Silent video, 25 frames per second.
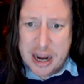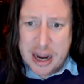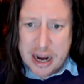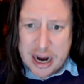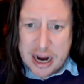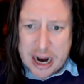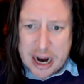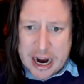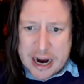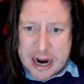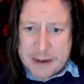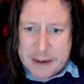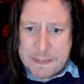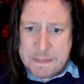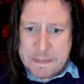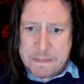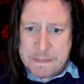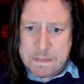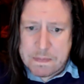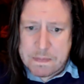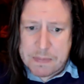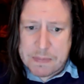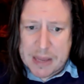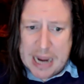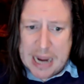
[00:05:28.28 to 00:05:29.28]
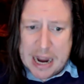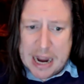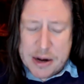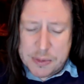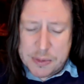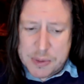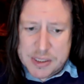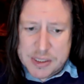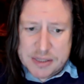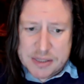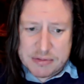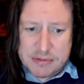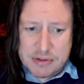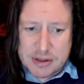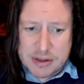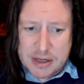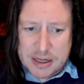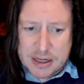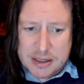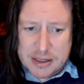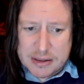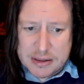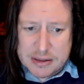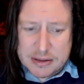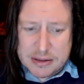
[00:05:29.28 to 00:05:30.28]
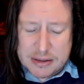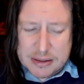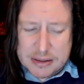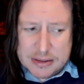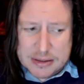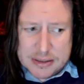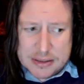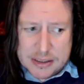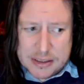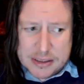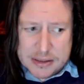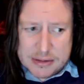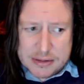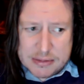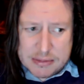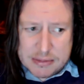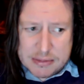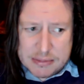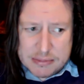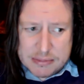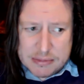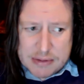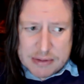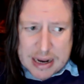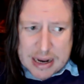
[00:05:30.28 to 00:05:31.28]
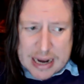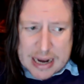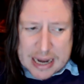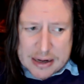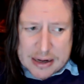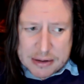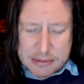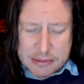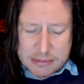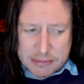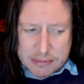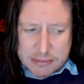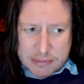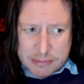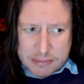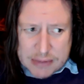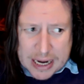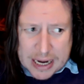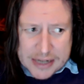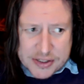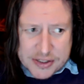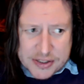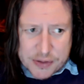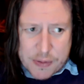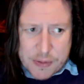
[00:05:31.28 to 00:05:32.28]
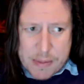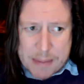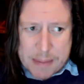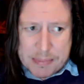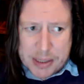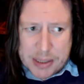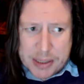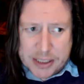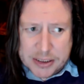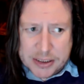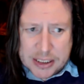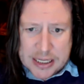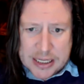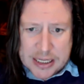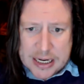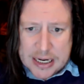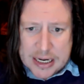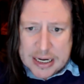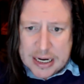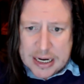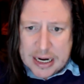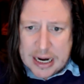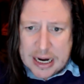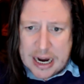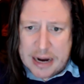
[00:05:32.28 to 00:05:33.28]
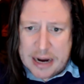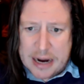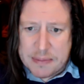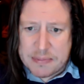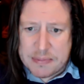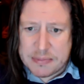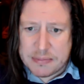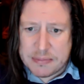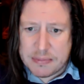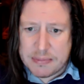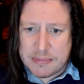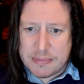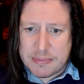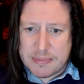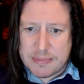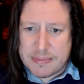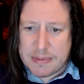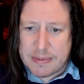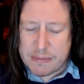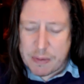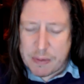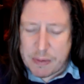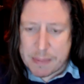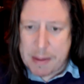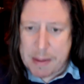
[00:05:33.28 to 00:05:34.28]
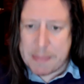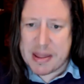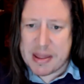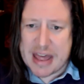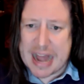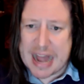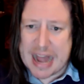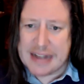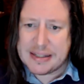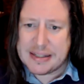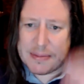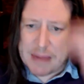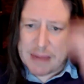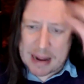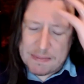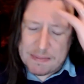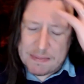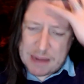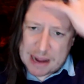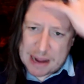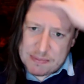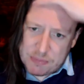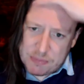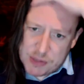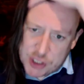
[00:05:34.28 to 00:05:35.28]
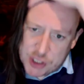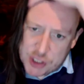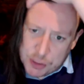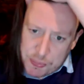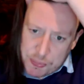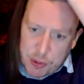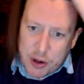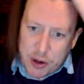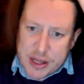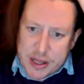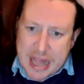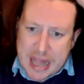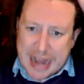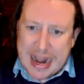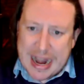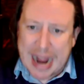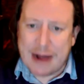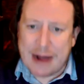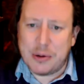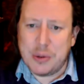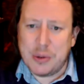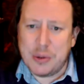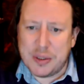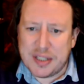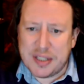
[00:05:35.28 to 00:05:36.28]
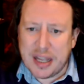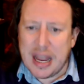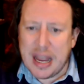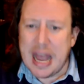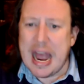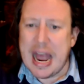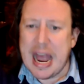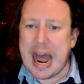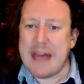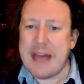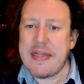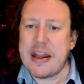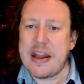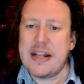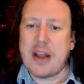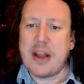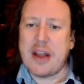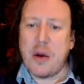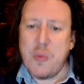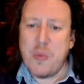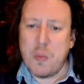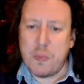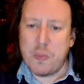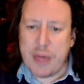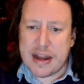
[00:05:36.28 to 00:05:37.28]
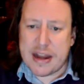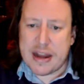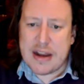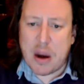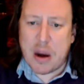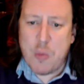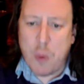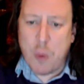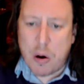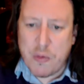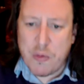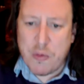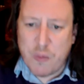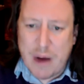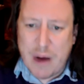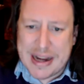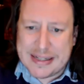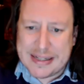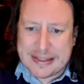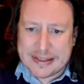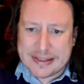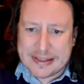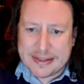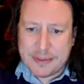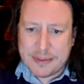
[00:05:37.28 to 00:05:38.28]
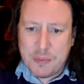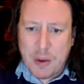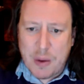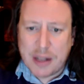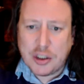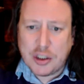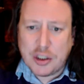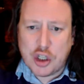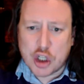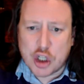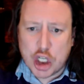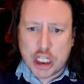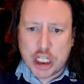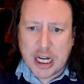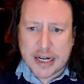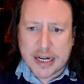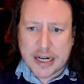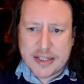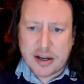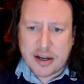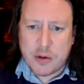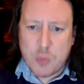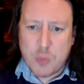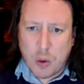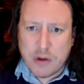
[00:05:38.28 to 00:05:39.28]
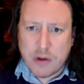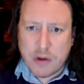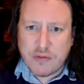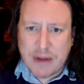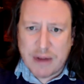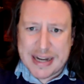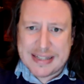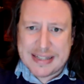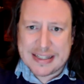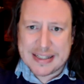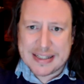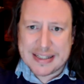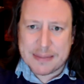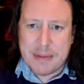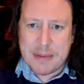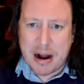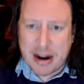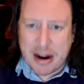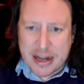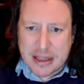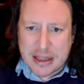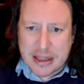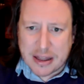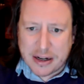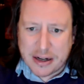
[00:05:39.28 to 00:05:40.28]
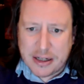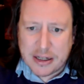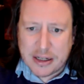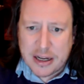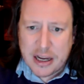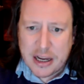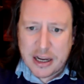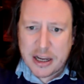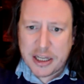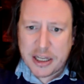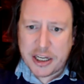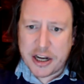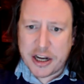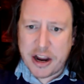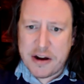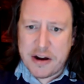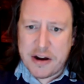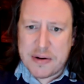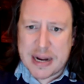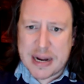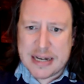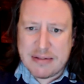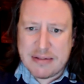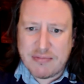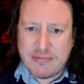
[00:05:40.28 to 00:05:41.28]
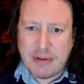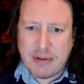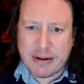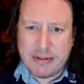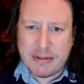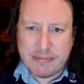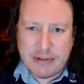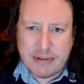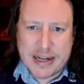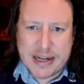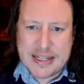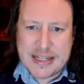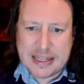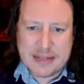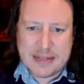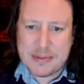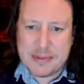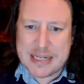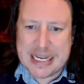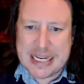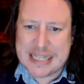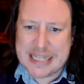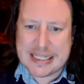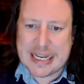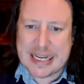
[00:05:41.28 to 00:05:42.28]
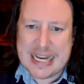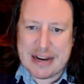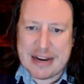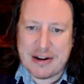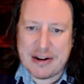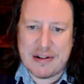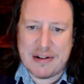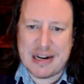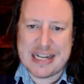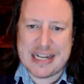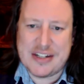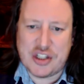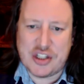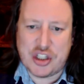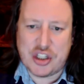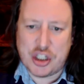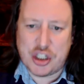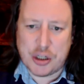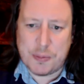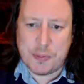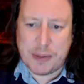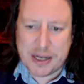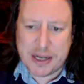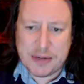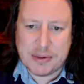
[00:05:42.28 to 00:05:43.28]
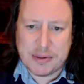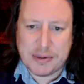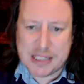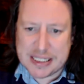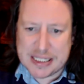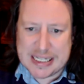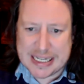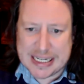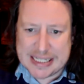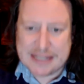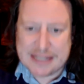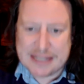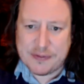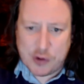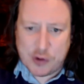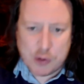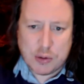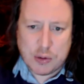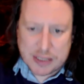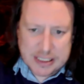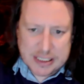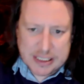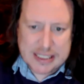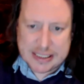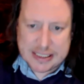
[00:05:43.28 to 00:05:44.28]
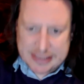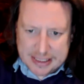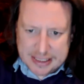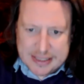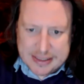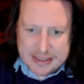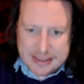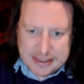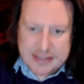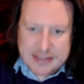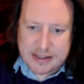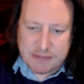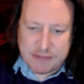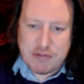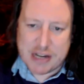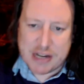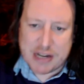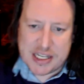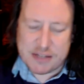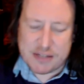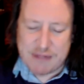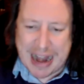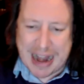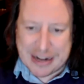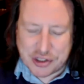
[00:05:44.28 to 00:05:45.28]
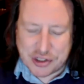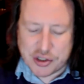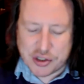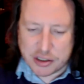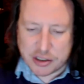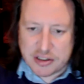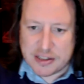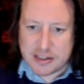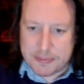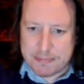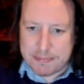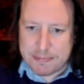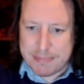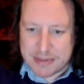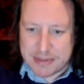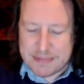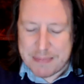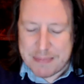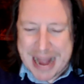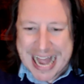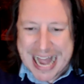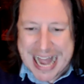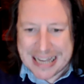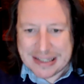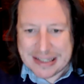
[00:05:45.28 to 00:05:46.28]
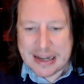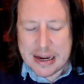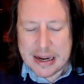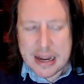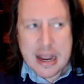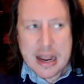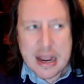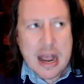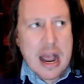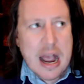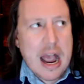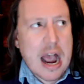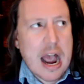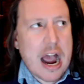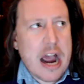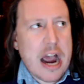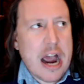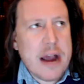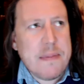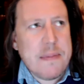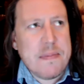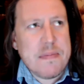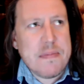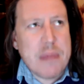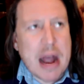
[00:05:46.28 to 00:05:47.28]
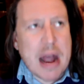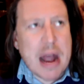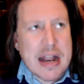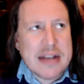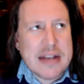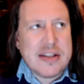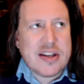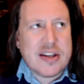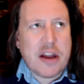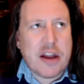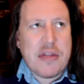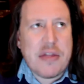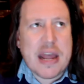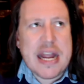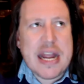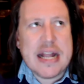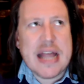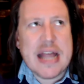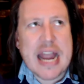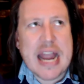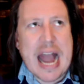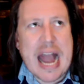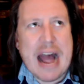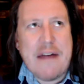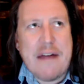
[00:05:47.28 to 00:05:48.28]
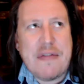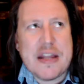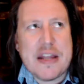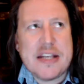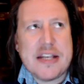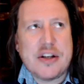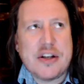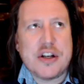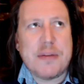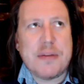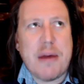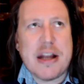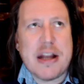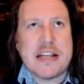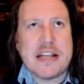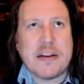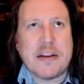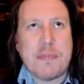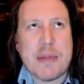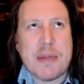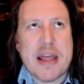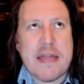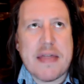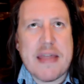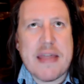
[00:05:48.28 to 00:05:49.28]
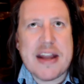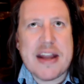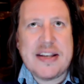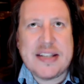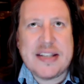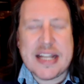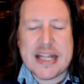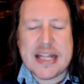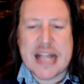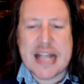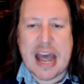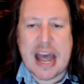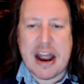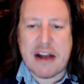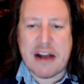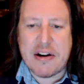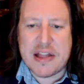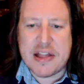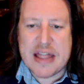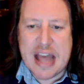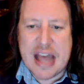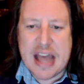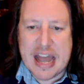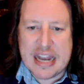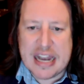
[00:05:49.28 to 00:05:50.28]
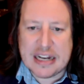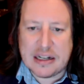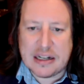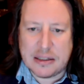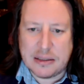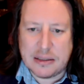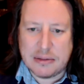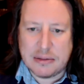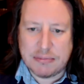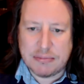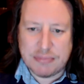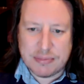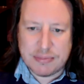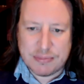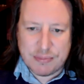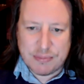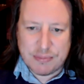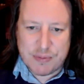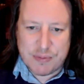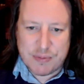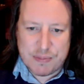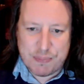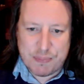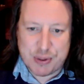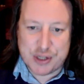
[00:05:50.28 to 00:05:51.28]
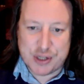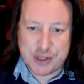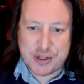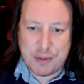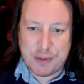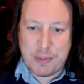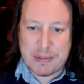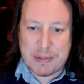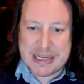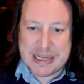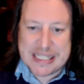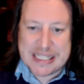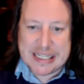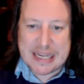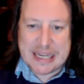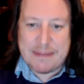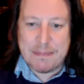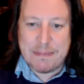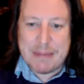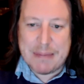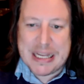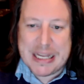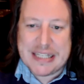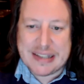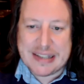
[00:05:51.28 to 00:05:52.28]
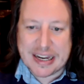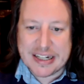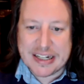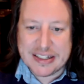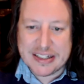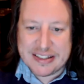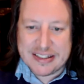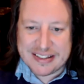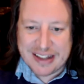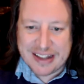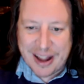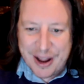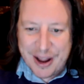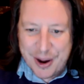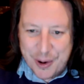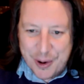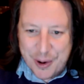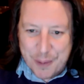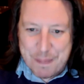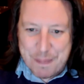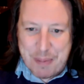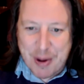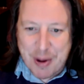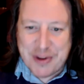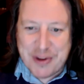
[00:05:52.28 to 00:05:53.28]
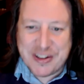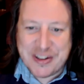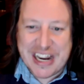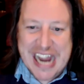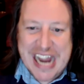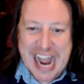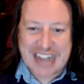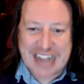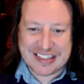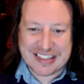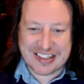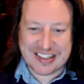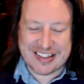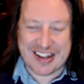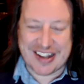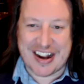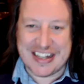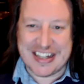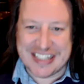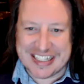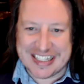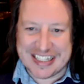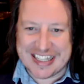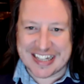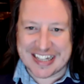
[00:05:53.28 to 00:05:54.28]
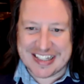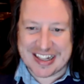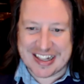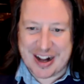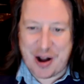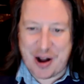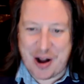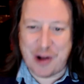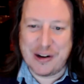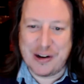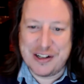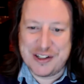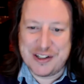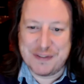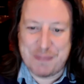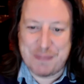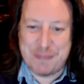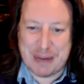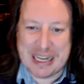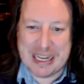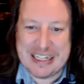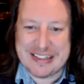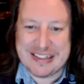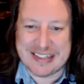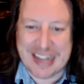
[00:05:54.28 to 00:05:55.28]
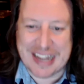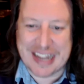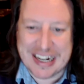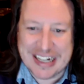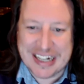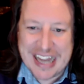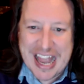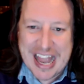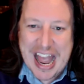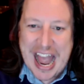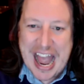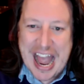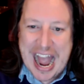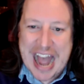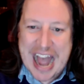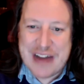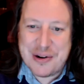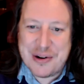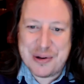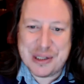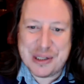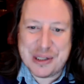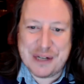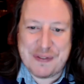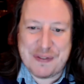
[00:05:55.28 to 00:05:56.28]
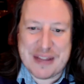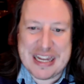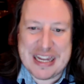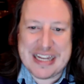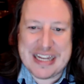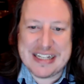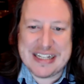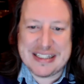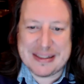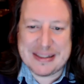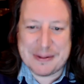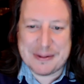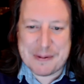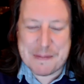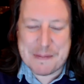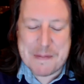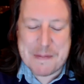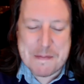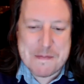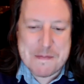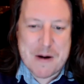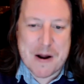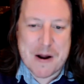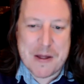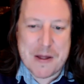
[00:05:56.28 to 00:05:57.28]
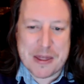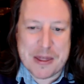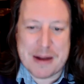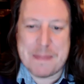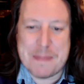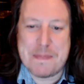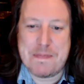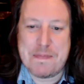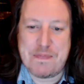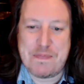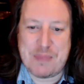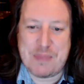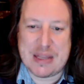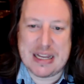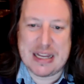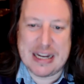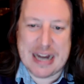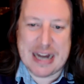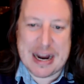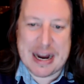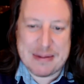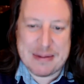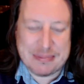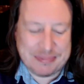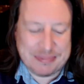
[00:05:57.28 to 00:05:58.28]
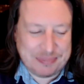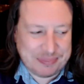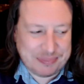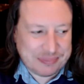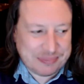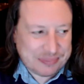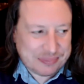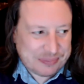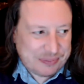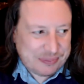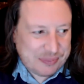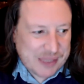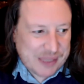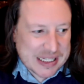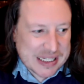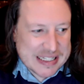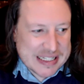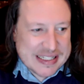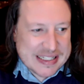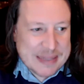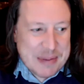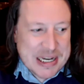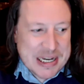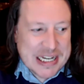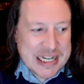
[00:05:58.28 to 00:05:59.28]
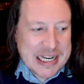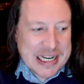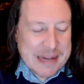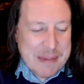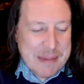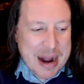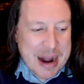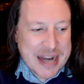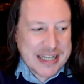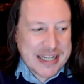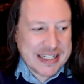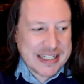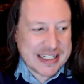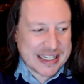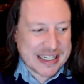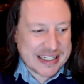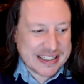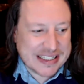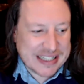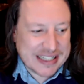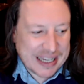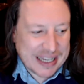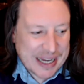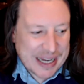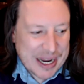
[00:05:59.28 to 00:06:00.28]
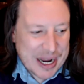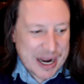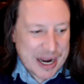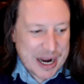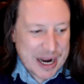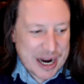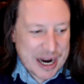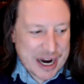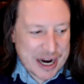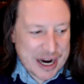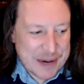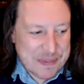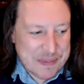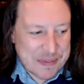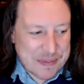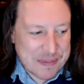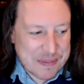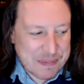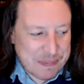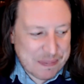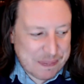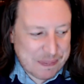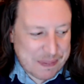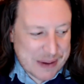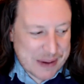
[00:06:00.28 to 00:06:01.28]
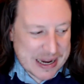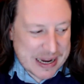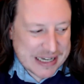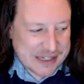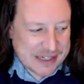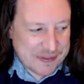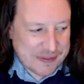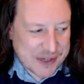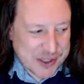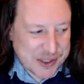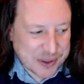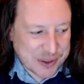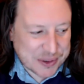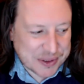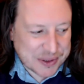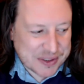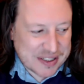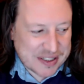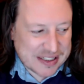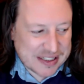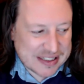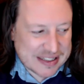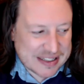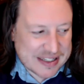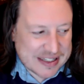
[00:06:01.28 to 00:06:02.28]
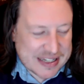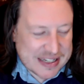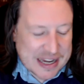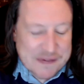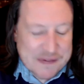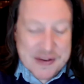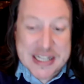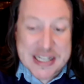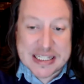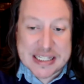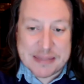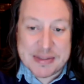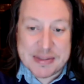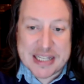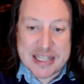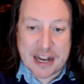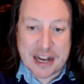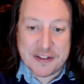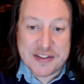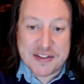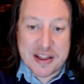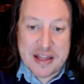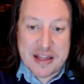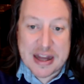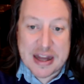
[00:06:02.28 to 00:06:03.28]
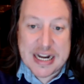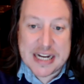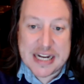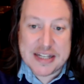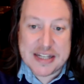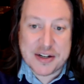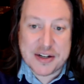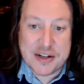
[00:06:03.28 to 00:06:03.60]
Um, I always uh, like to remember um, remember that, and, and and we should point that out. And they don't they don't want racism. Well, good. I don't want racism either. You know, and r- racism is inherently stupid, which it is. Of course, it is. It's, it's irrational. It's mad. Um, and so they they have these good motives, but then they sit there in their little presumably team meetings or bonding exercises as the College of Policing, and all of these rather um, similarly minded um, individuals convince themselves that they need to